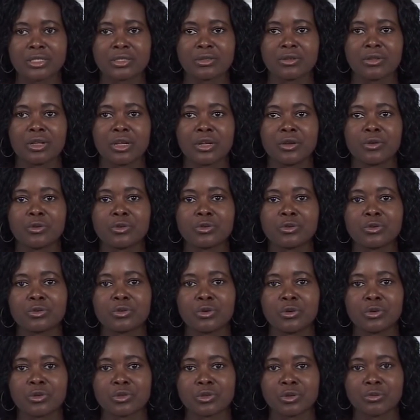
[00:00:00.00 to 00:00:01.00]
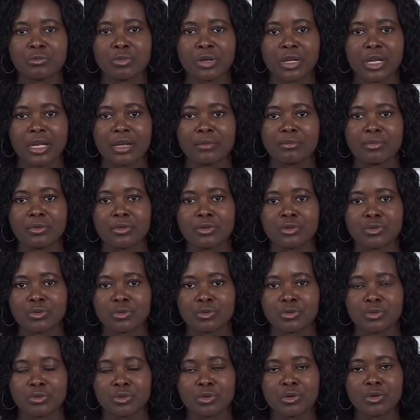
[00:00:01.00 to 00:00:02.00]
So then you should also be able
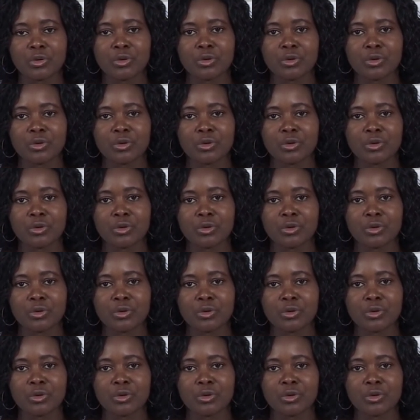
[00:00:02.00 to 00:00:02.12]
to